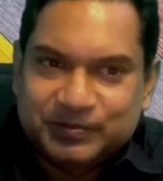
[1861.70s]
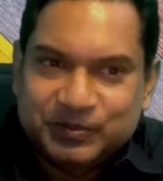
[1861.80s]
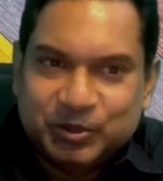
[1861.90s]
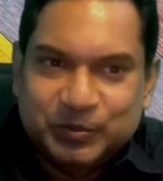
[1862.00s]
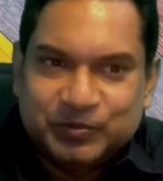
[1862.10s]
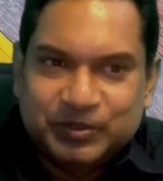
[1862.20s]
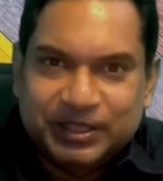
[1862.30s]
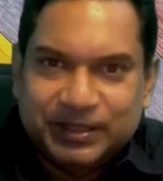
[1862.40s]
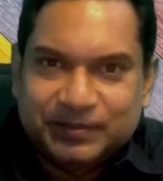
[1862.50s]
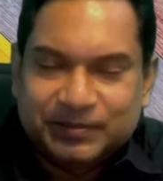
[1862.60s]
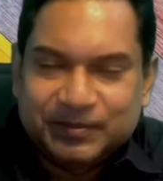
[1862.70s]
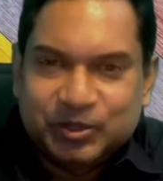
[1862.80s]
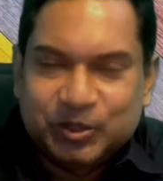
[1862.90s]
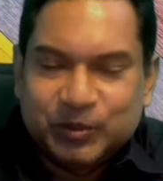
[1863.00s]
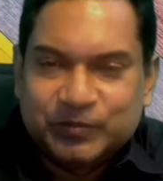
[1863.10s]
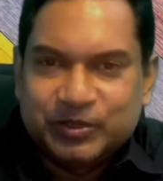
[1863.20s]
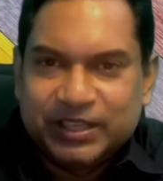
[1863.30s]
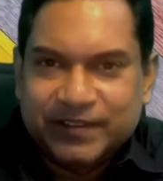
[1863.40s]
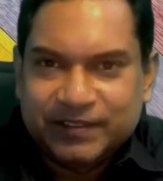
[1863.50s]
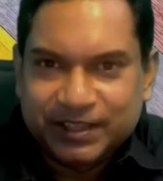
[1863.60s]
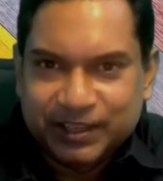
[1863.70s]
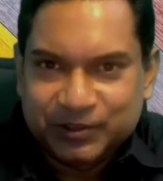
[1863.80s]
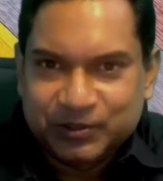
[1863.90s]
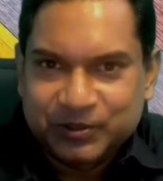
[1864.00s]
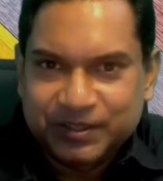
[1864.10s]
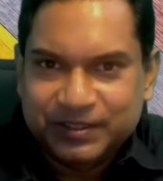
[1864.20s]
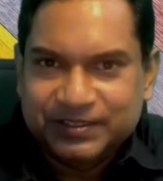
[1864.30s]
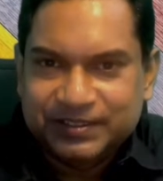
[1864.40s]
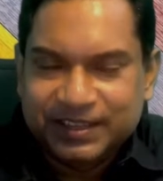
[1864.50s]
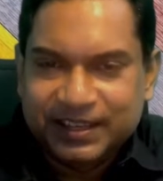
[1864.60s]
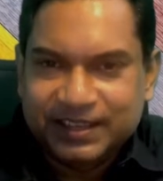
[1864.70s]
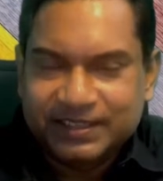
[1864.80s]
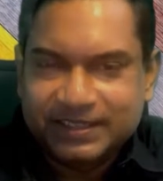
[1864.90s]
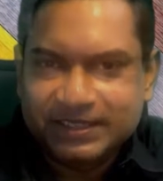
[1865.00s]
hopefully I will get through this. And